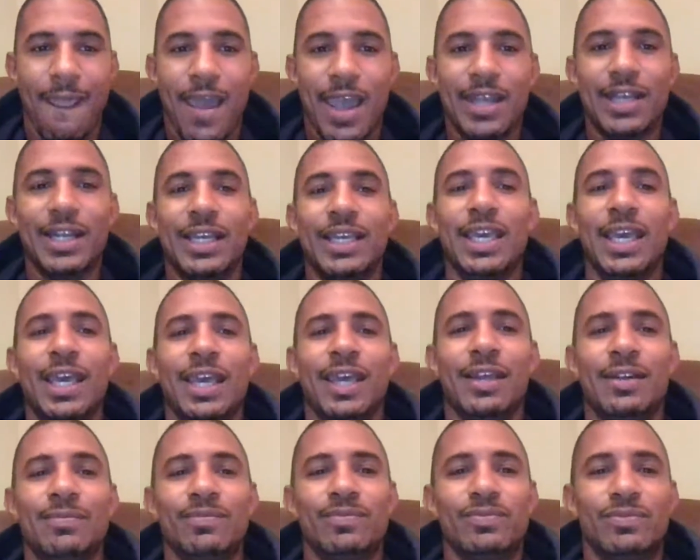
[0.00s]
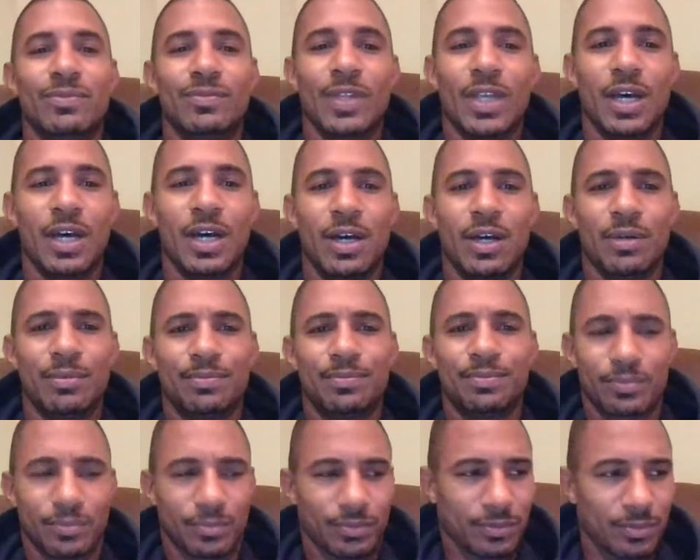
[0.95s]
And again,
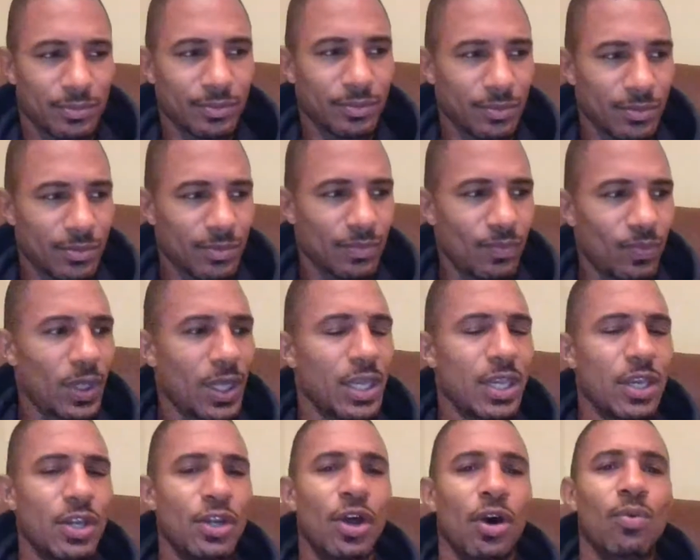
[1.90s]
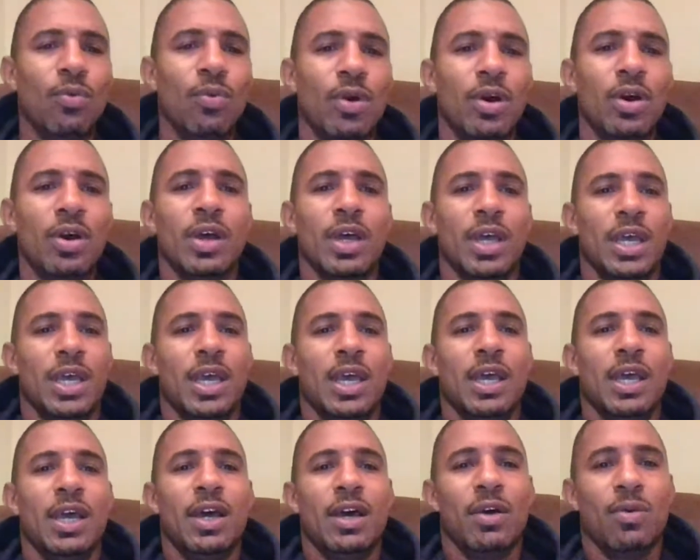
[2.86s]
you know,
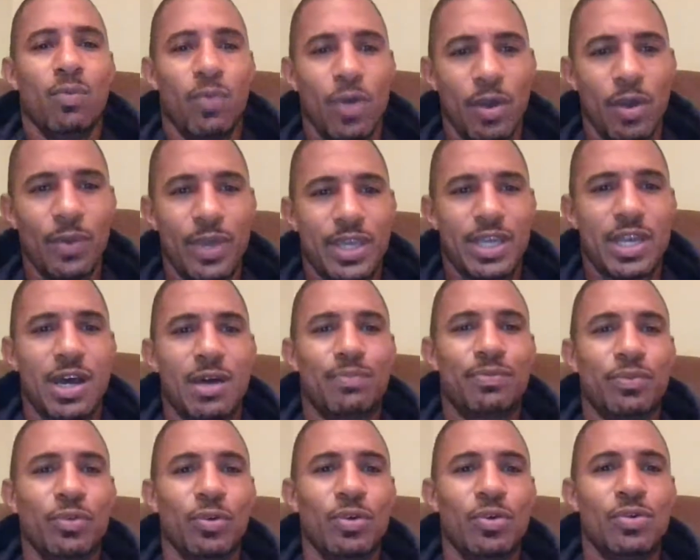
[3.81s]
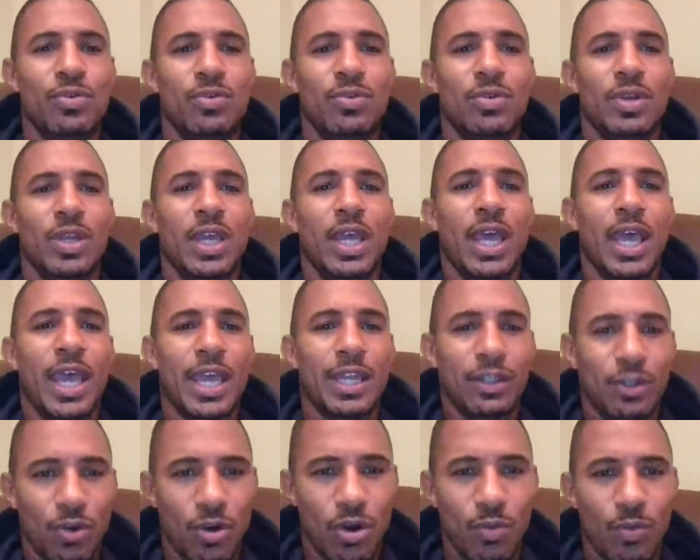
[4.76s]
when we come through,
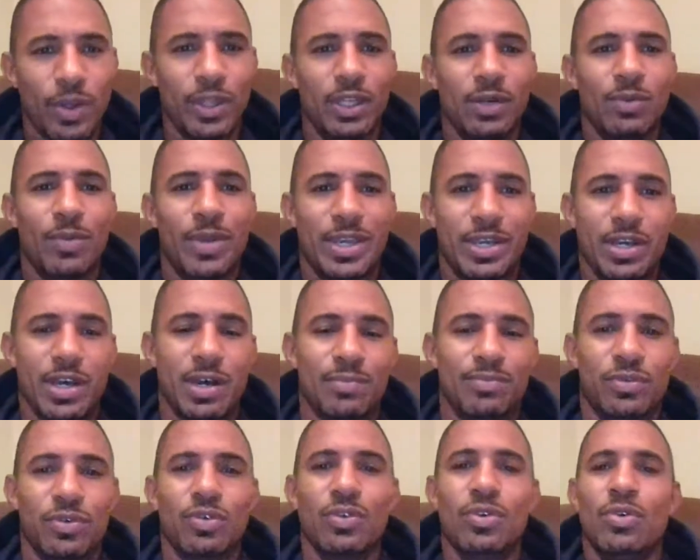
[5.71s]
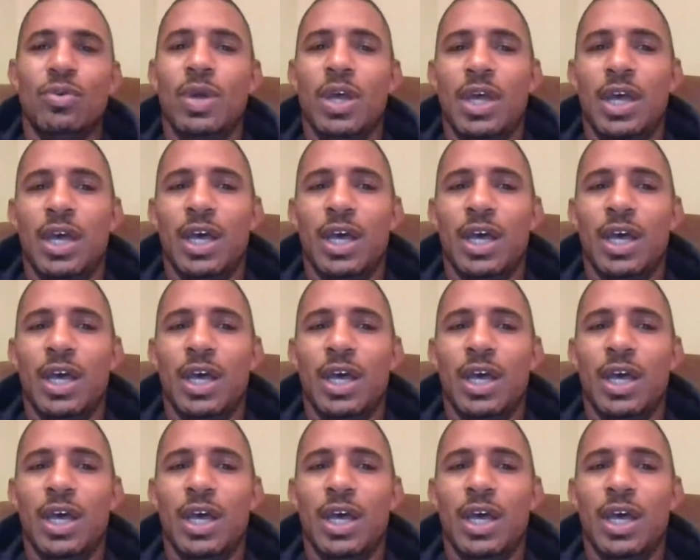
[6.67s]
and Lord willing, we come through.